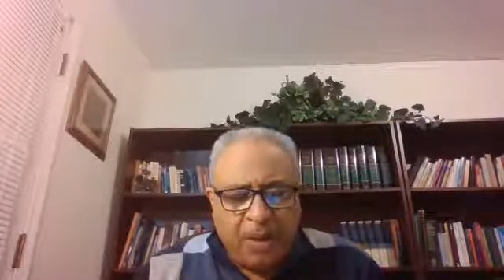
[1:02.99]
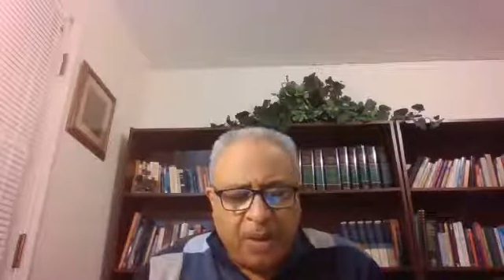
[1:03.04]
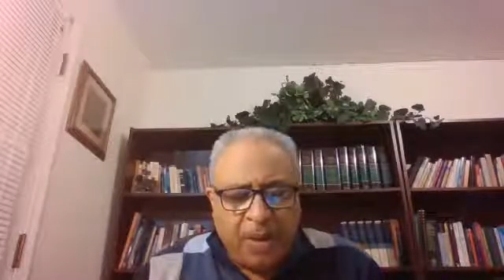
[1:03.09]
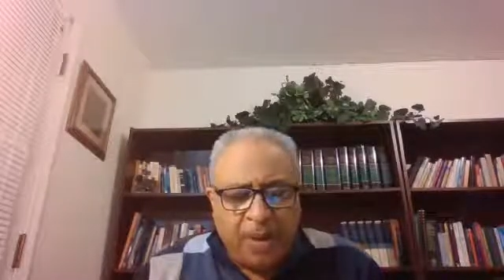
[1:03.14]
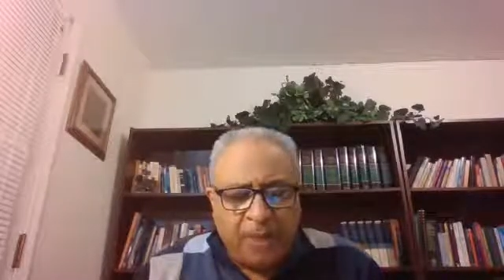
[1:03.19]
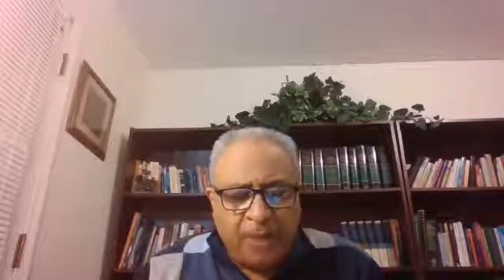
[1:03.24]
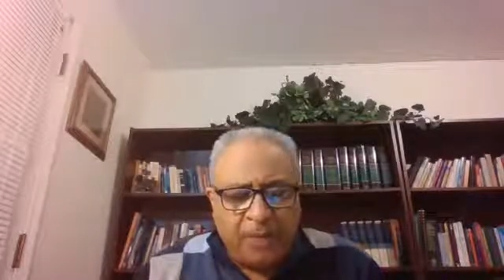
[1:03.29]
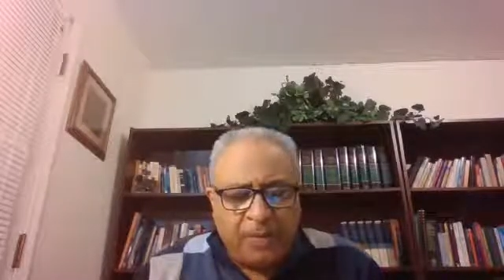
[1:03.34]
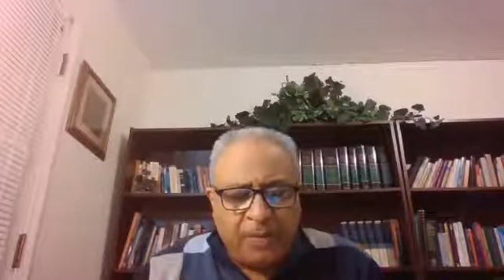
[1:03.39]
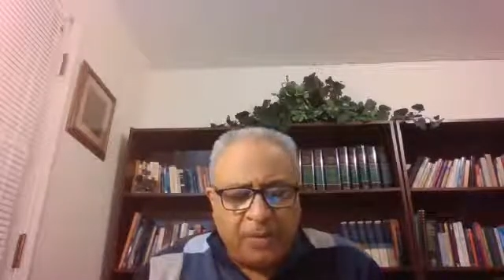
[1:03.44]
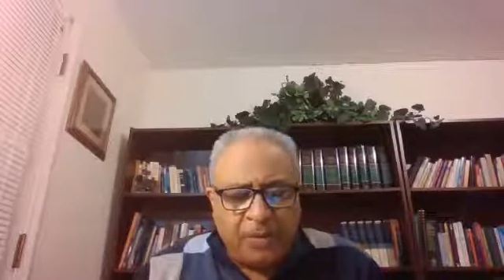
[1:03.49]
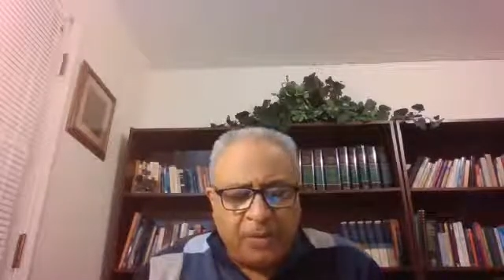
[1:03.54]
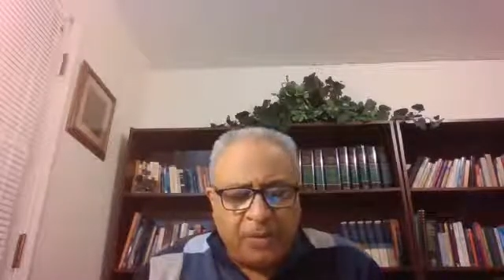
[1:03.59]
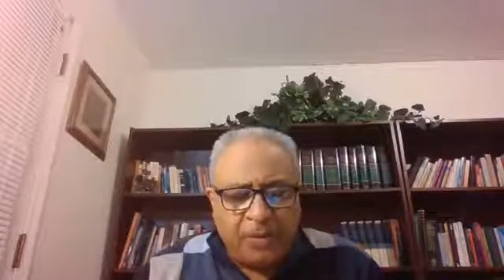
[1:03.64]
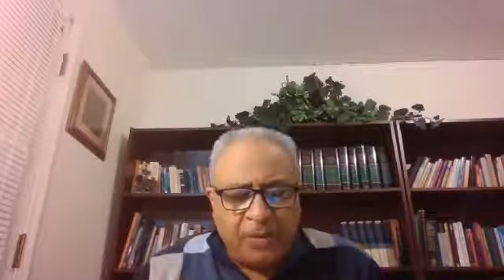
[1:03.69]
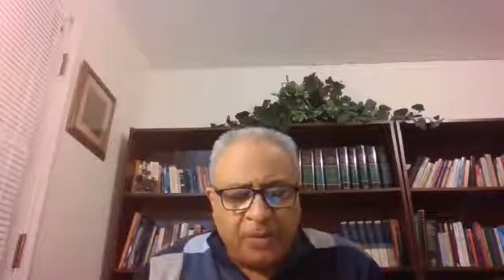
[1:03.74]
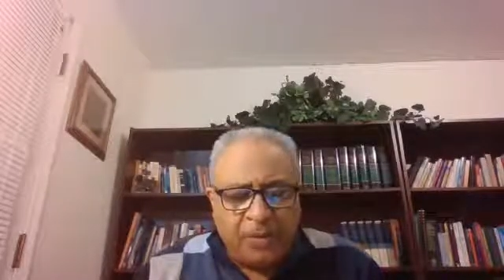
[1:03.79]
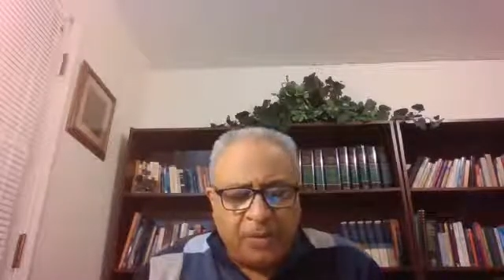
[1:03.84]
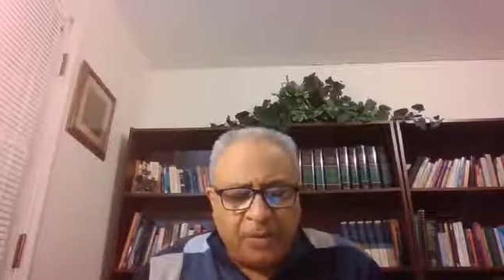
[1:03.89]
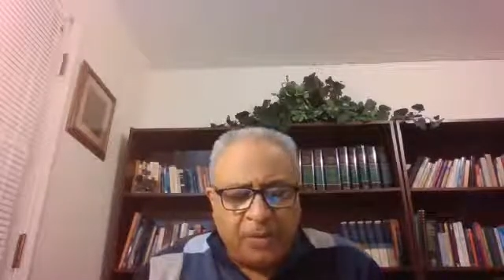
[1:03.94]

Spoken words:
and